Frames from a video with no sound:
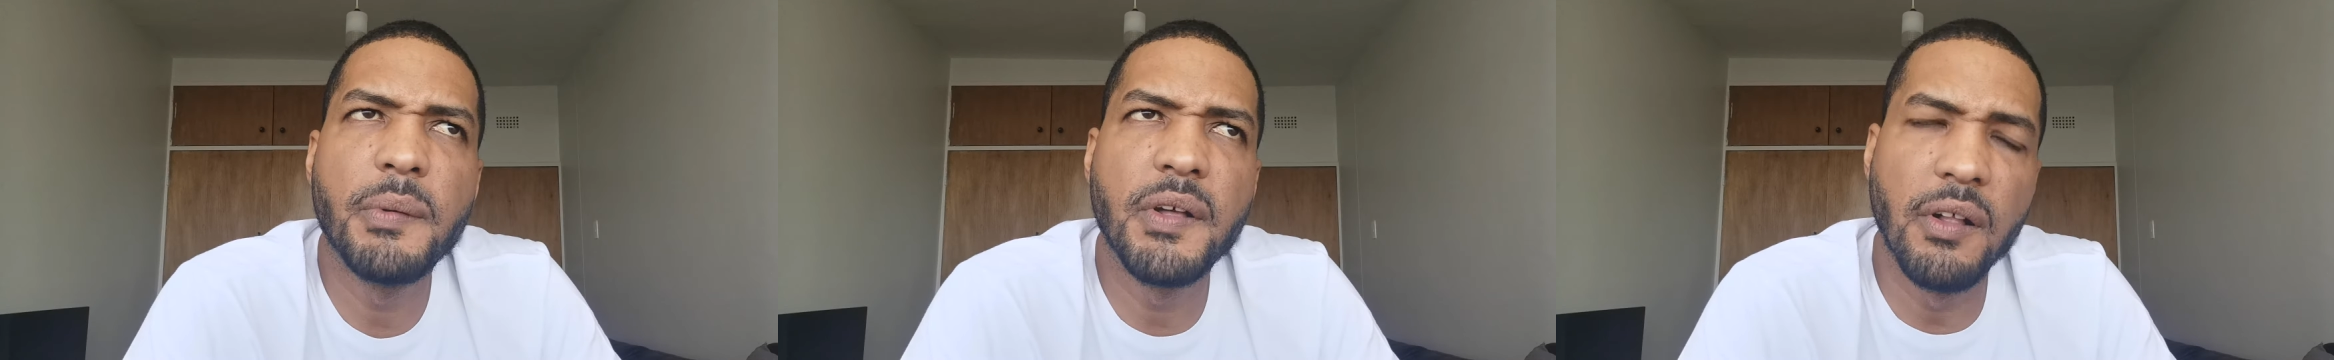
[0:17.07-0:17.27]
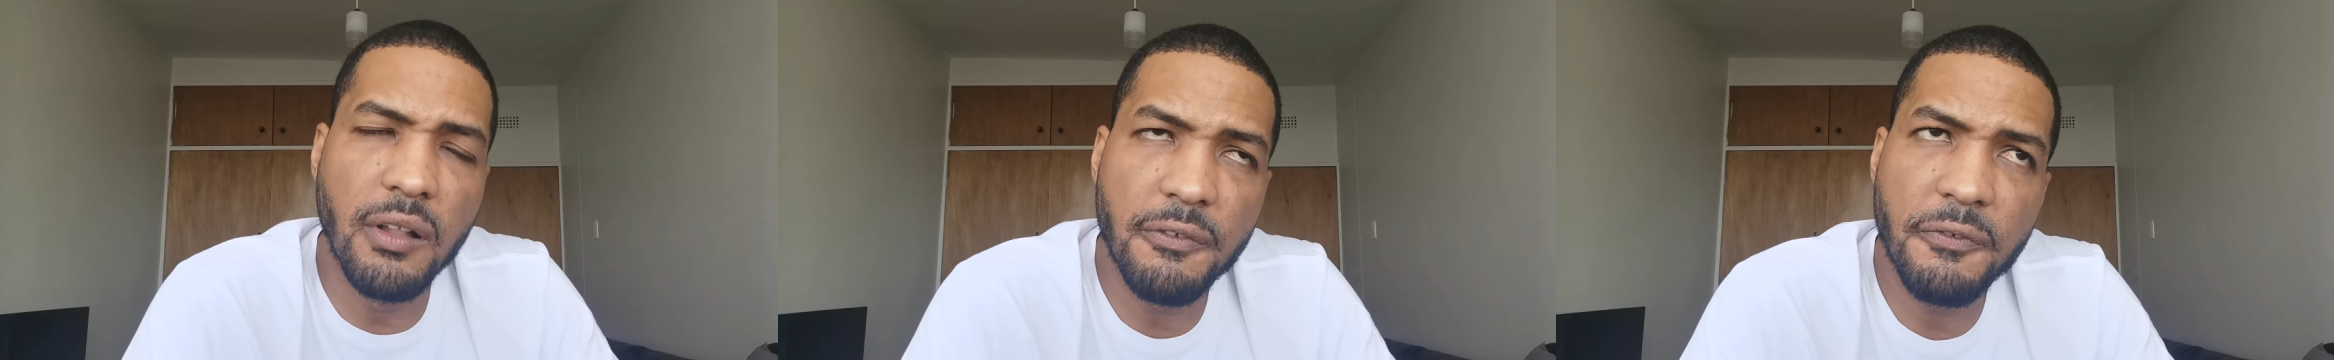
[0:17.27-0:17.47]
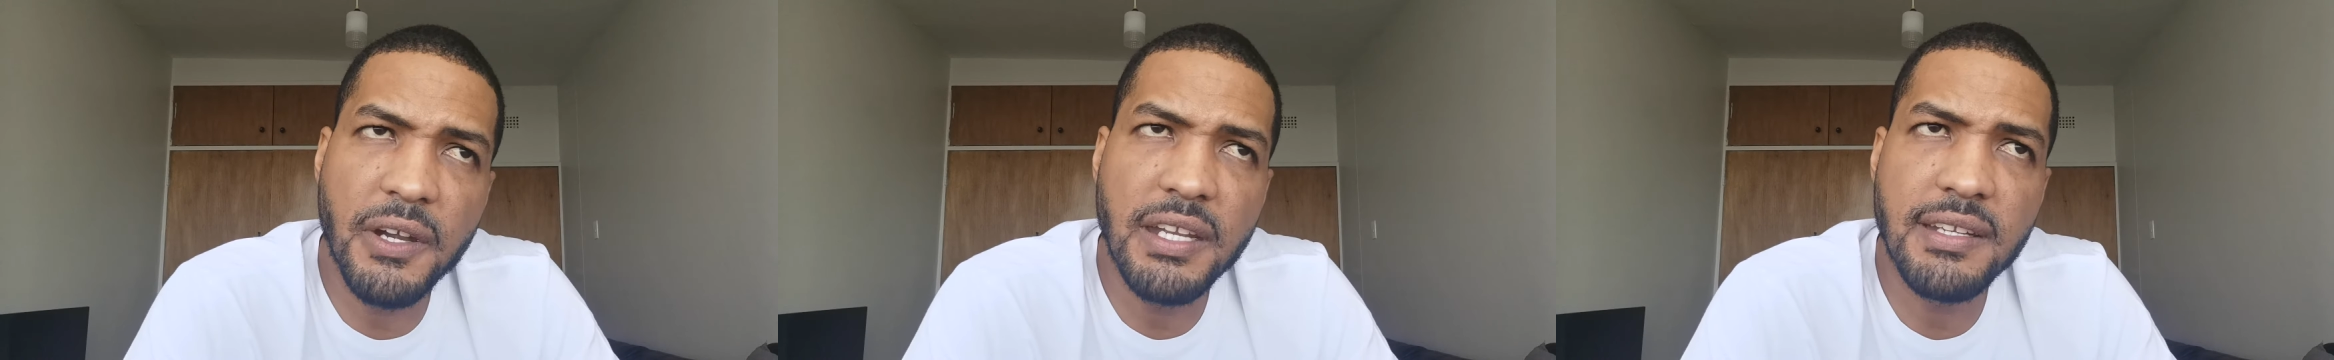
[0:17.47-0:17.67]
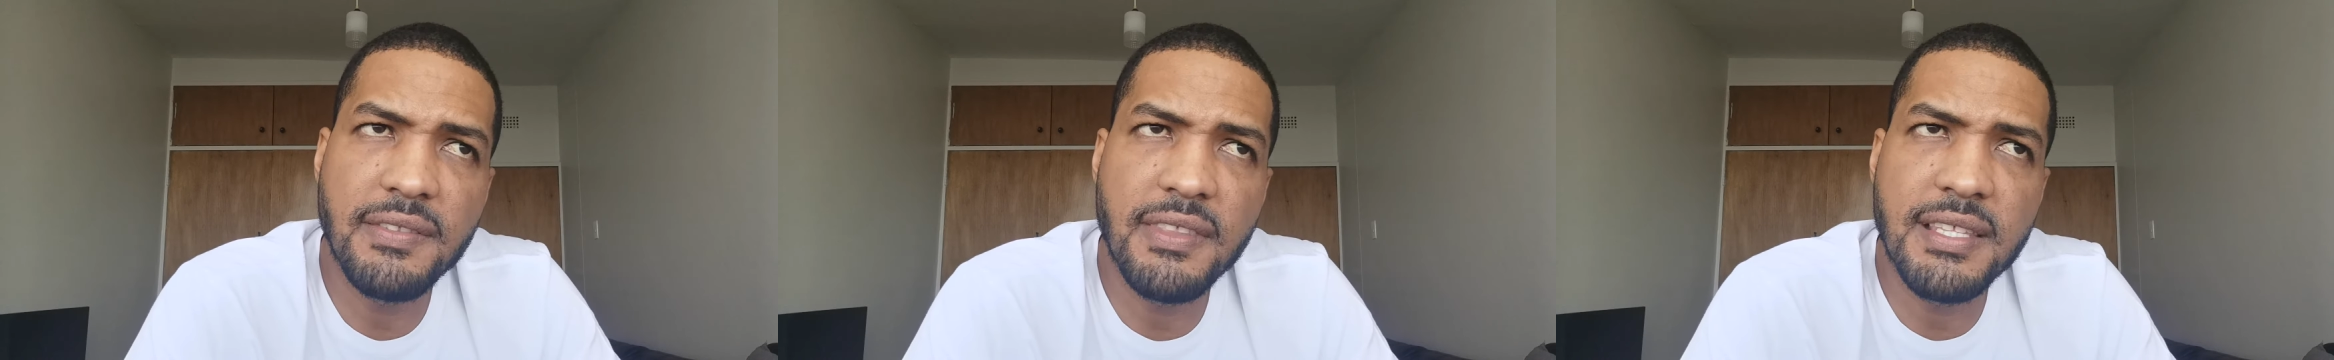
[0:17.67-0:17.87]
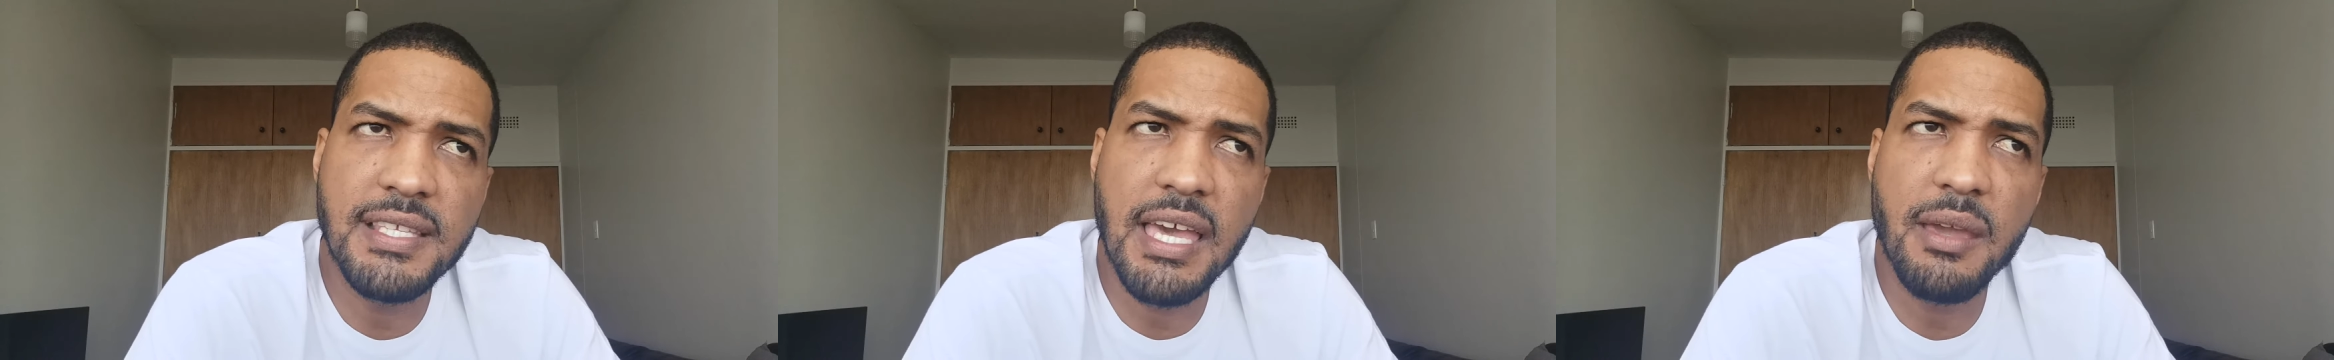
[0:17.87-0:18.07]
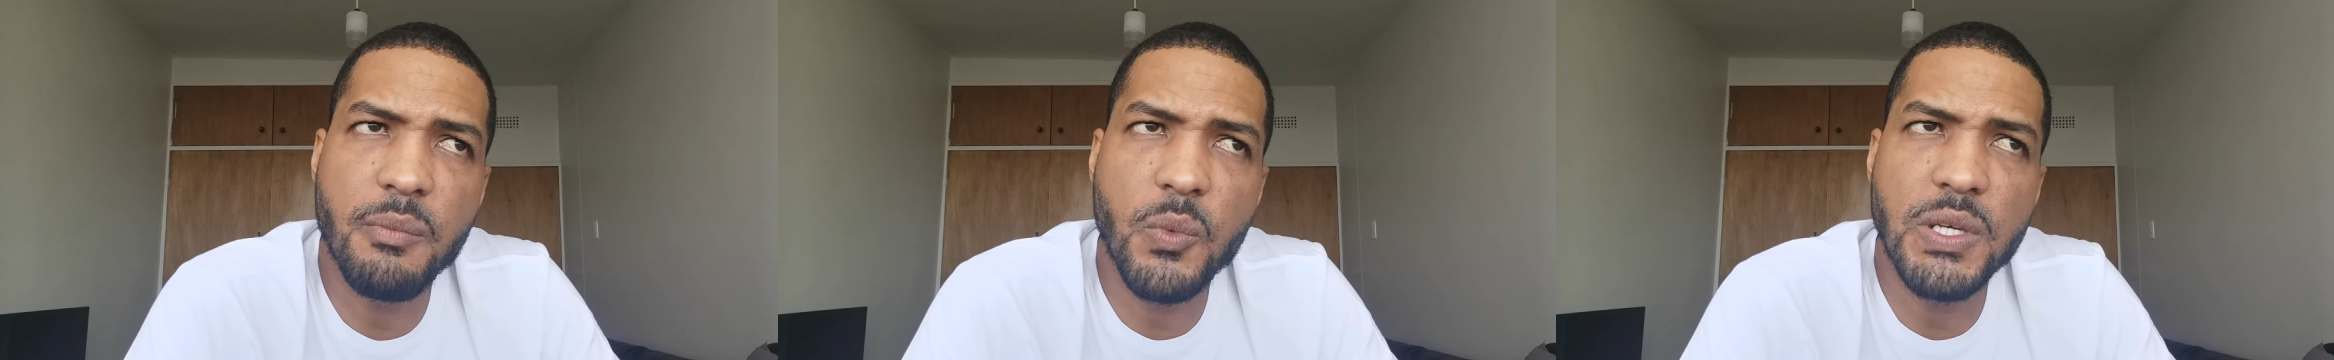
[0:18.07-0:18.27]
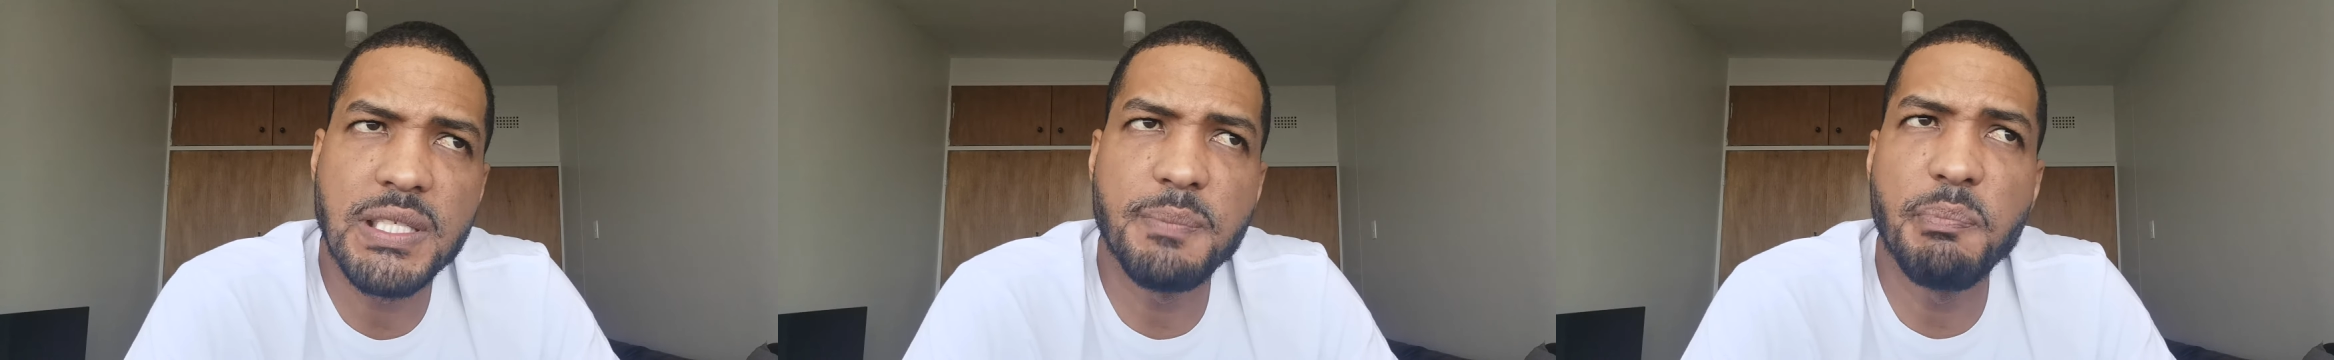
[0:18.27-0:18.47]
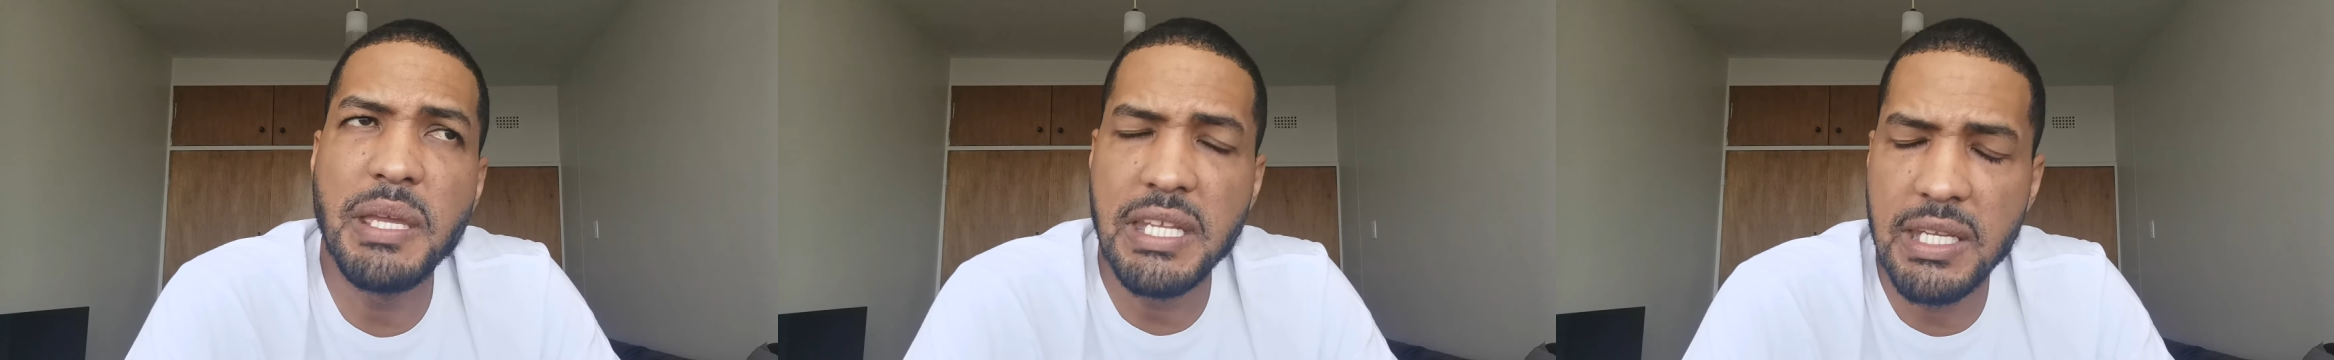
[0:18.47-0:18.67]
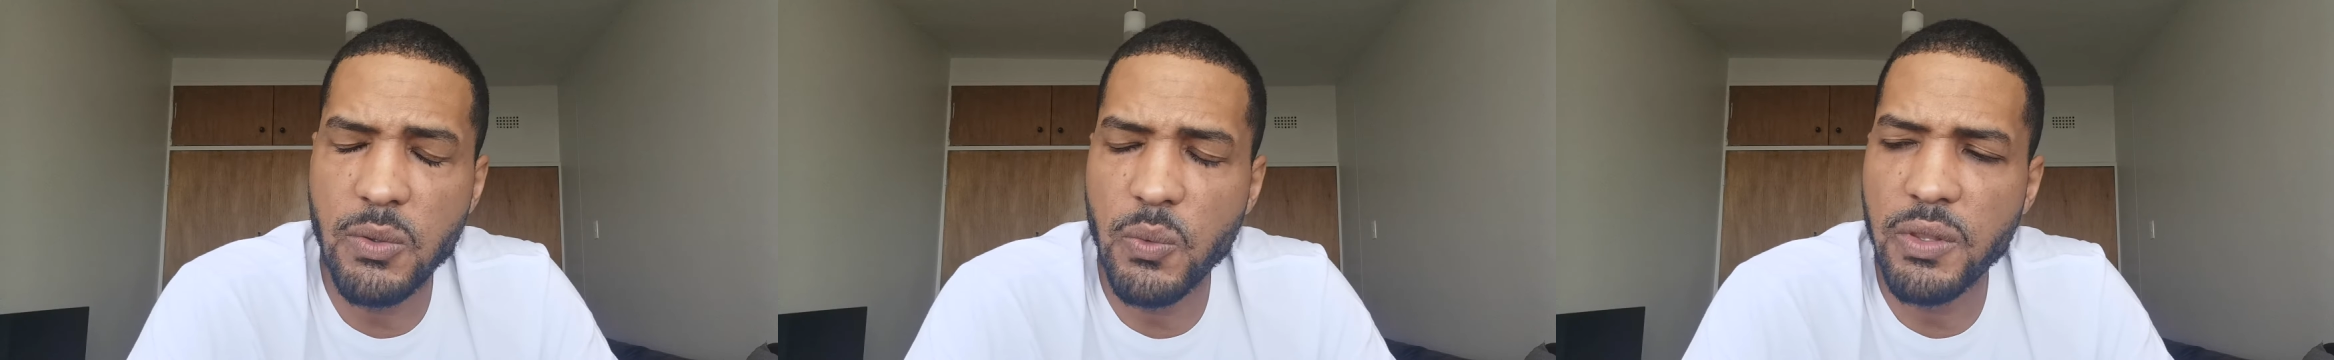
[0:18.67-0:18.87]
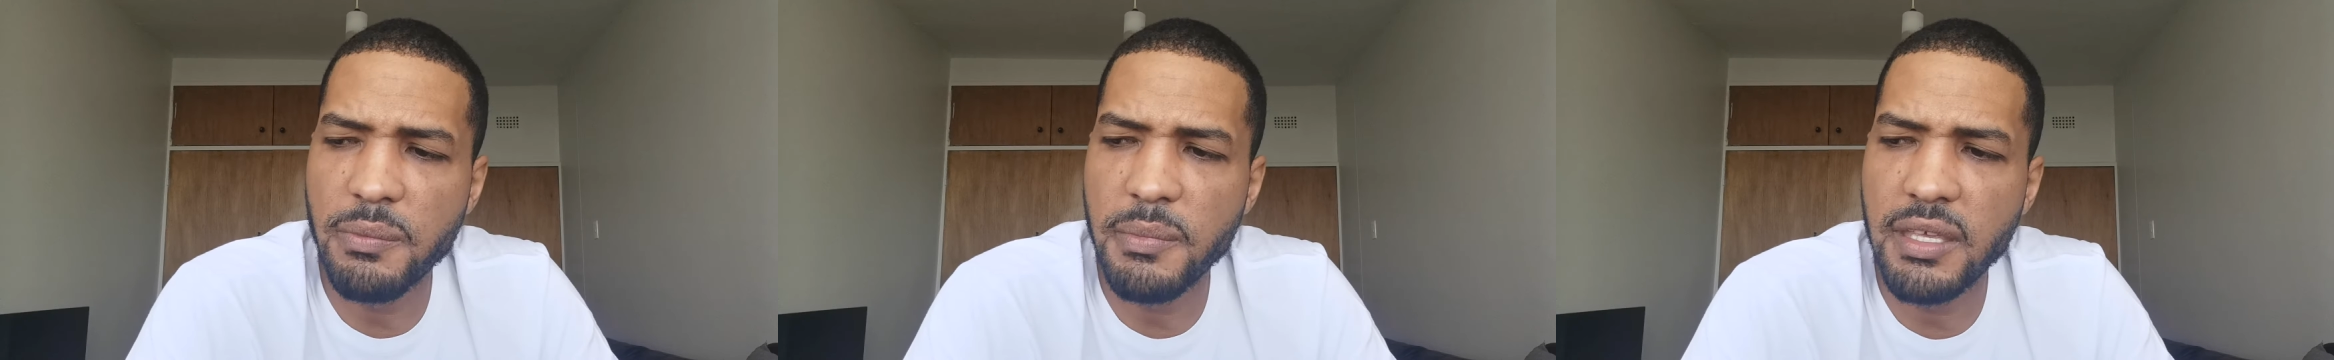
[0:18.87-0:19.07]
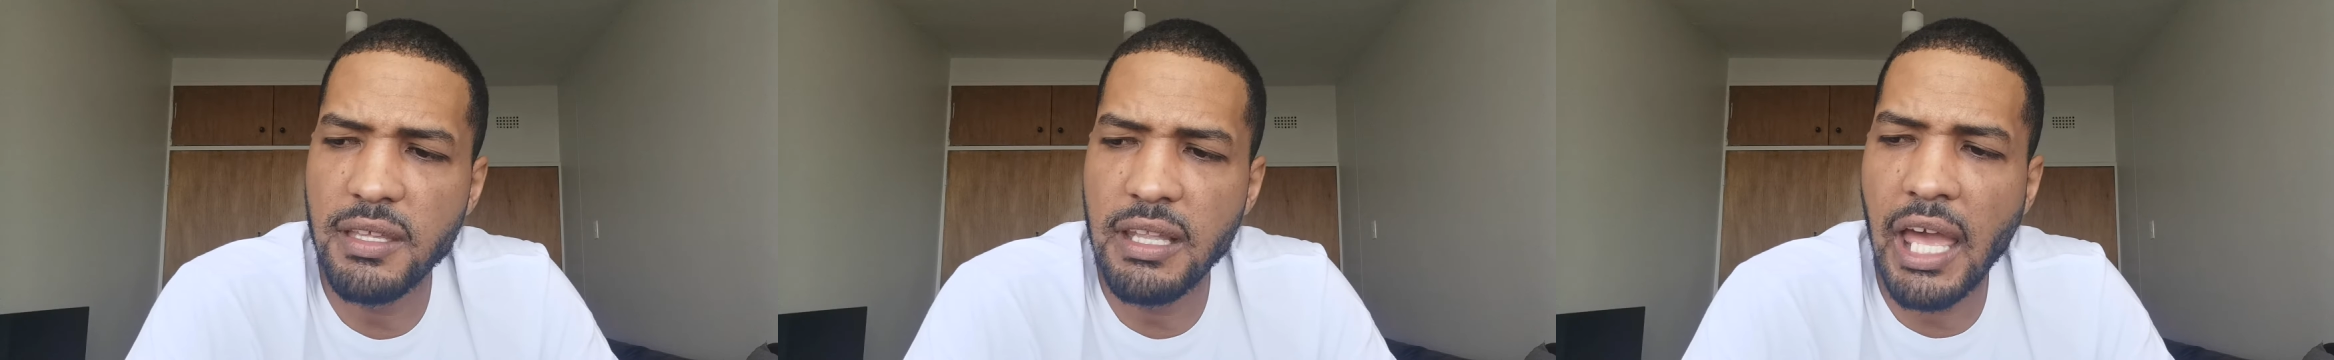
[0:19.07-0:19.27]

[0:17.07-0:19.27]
girlfriend at the time was spending with me.